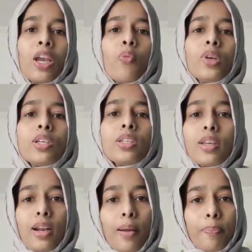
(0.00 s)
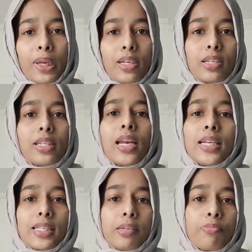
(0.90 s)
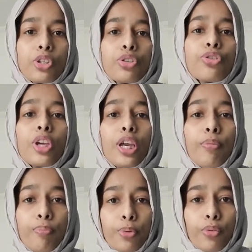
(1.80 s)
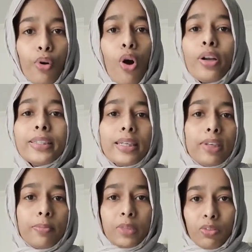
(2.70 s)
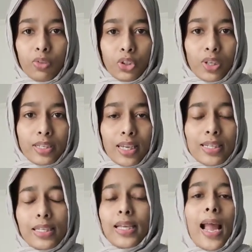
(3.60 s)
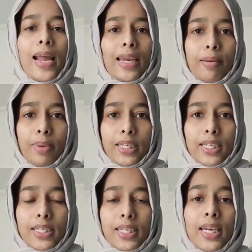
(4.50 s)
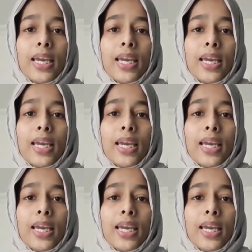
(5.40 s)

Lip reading: Vision therapy is an attempt to improve or develop the visual skills and abilities.